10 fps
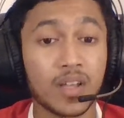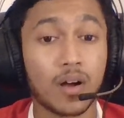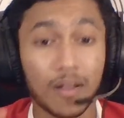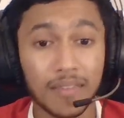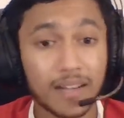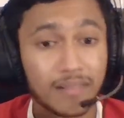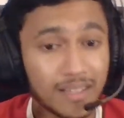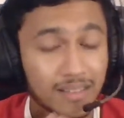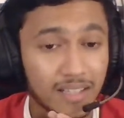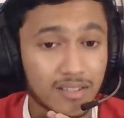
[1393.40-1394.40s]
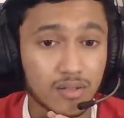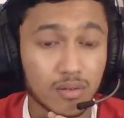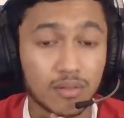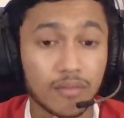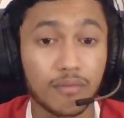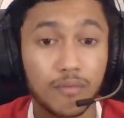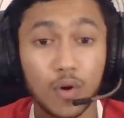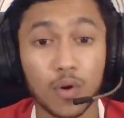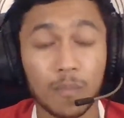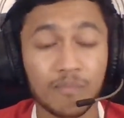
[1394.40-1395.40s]
on that red lit zone
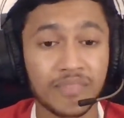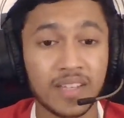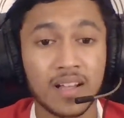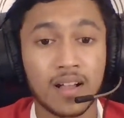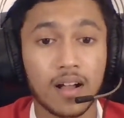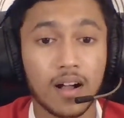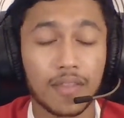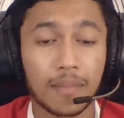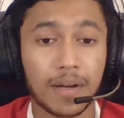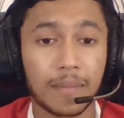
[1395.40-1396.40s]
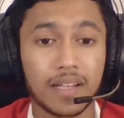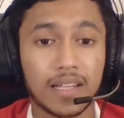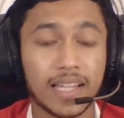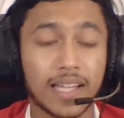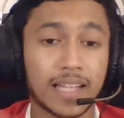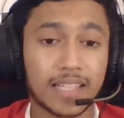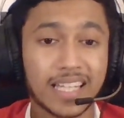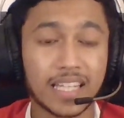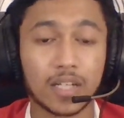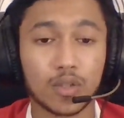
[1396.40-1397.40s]
for the Premier League and
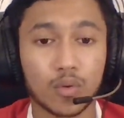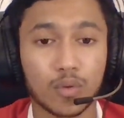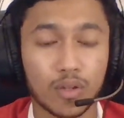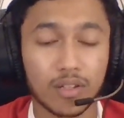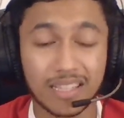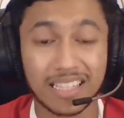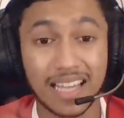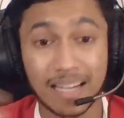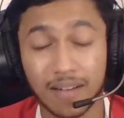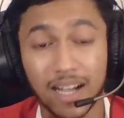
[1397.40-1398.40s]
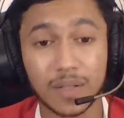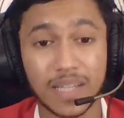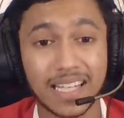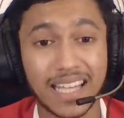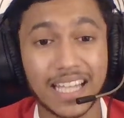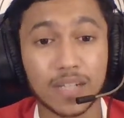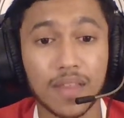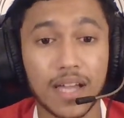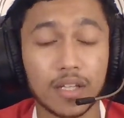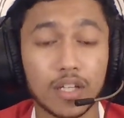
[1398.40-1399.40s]
getting into and trying to get into
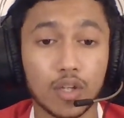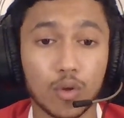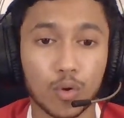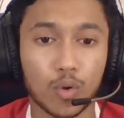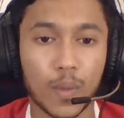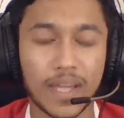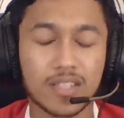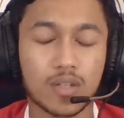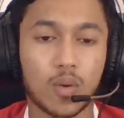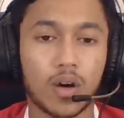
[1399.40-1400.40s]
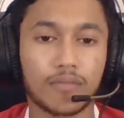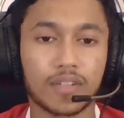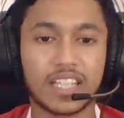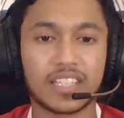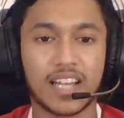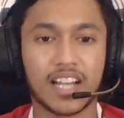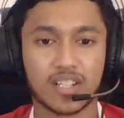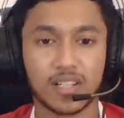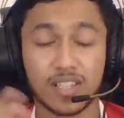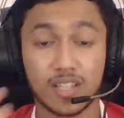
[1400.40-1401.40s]
that Uruguay squad for the
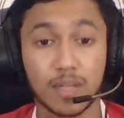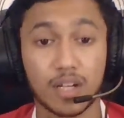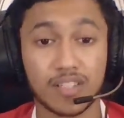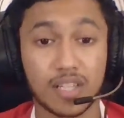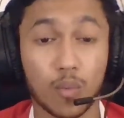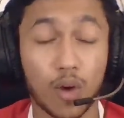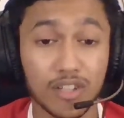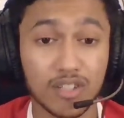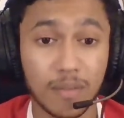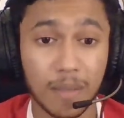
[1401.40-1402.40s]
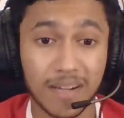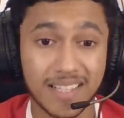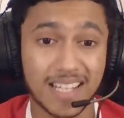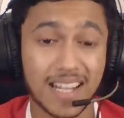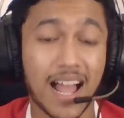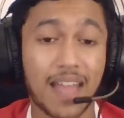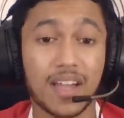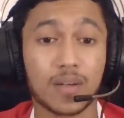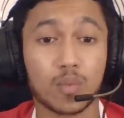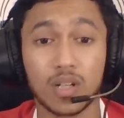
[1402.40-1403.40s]
internationals is because he wants to be present at
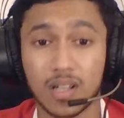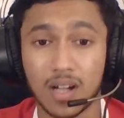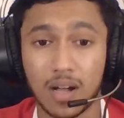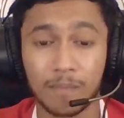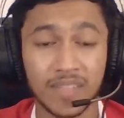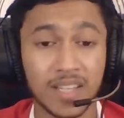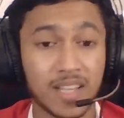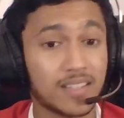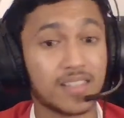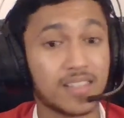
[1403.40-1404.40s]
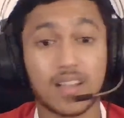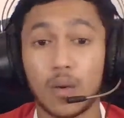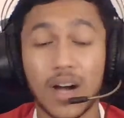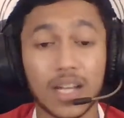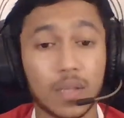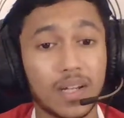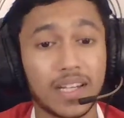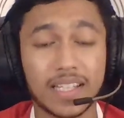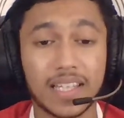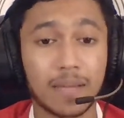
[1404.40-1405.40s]
that World Cup. So yes, Cavani will
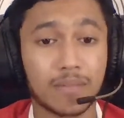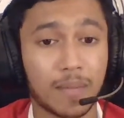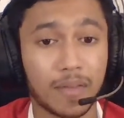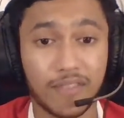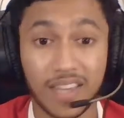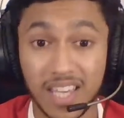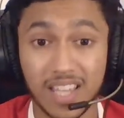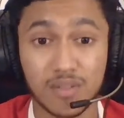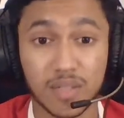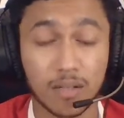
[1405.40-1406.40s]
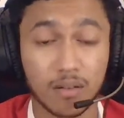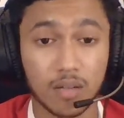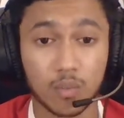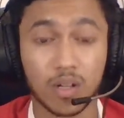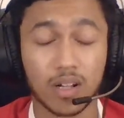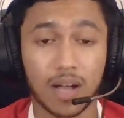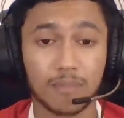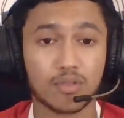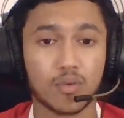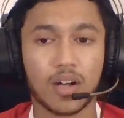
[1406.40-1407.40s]
need game time if he is to get to that World
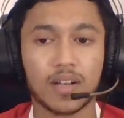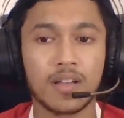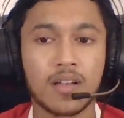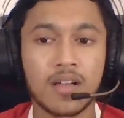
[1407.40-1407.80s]
Cup squad.